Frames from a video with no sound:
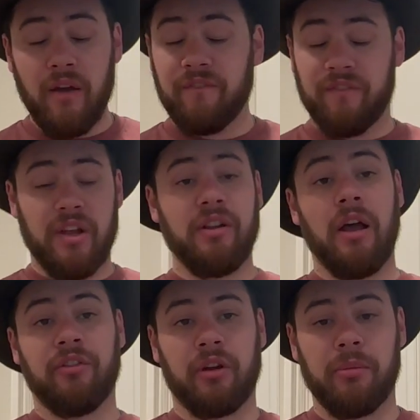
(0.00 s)

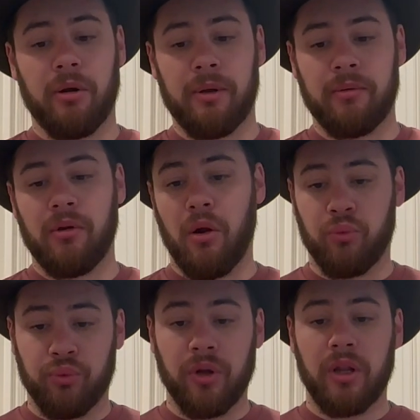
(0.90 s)
Fantastic bourbon.
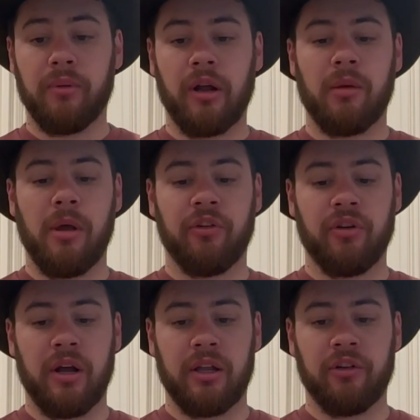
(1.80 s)
Really recommend
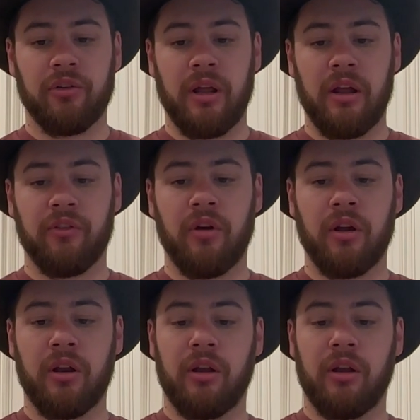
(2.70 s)
trying to get your hands on it.